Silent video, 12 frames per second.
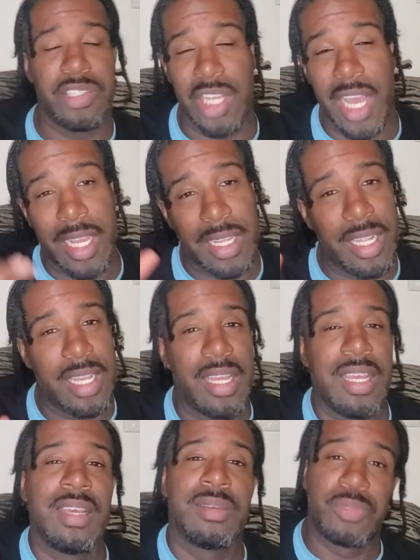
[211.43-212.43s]
and
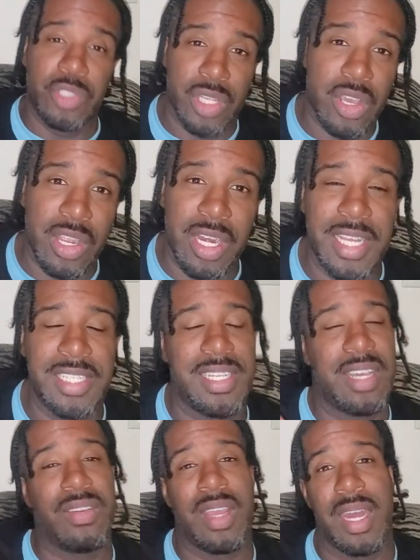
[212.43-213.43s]
chocolate. Sorry, that
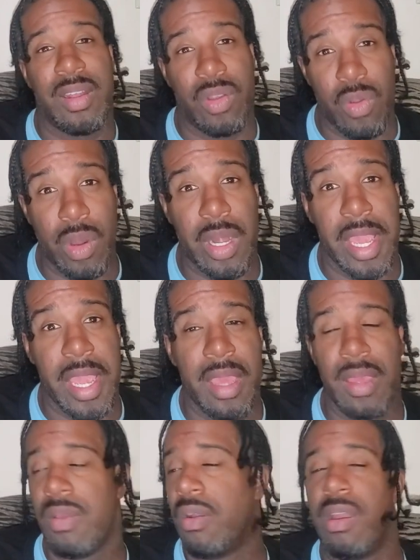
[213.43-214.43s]
sound kind of corny.
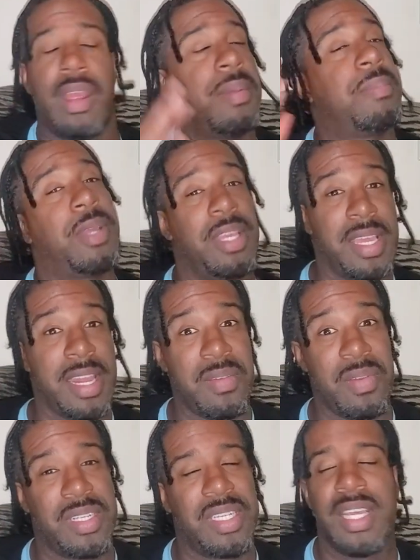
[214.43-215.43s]
All right, but
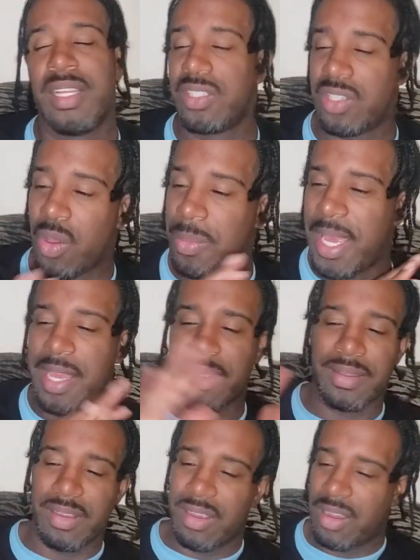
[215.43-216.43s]
anyways, let's go
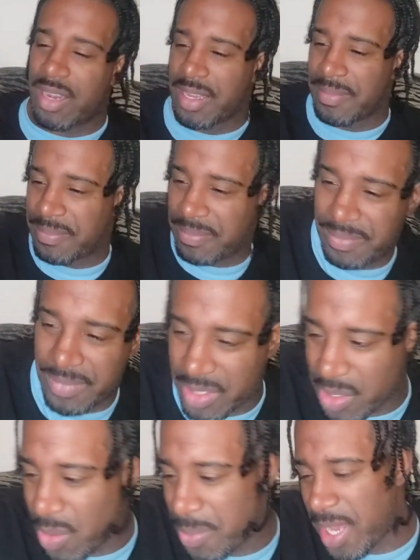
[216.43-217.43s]
back. All right, let's
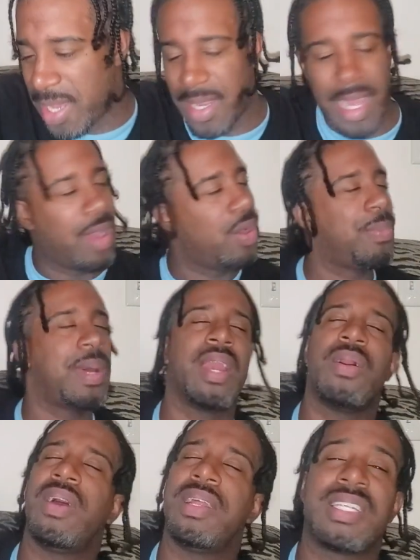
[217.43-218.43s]
go back. I hope I
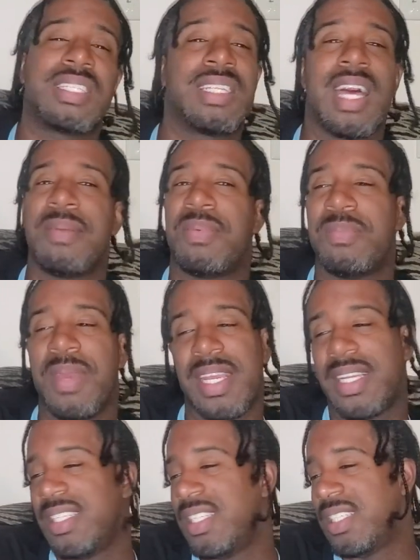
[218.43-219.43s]
don't have to stop it,
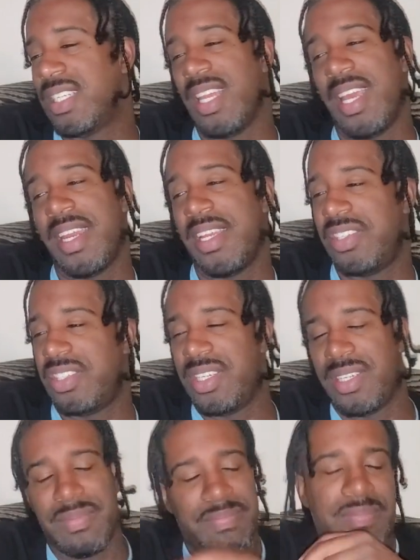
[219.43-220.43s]
man, because this lady,
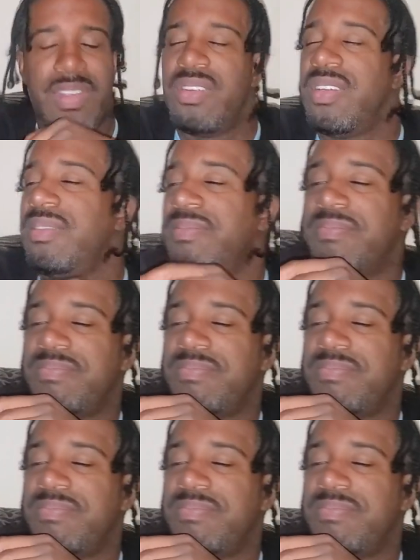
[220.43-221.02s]
she. All right